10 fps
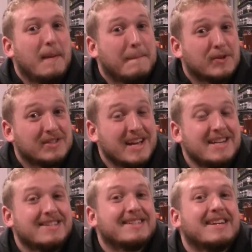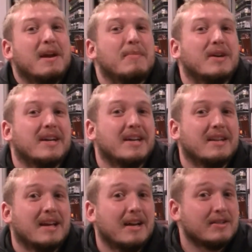percentage, but
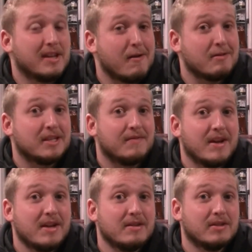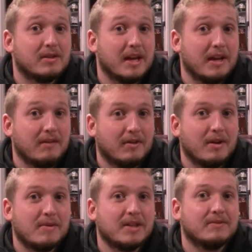that'll sum up this video. So thank you very
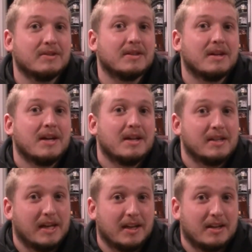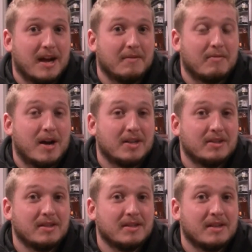much for taking the time to watch
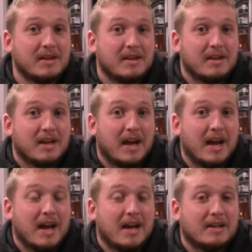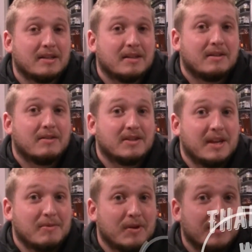this, and let's
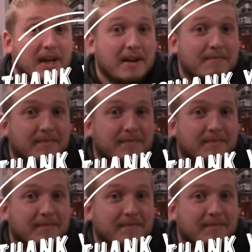keep growing the game.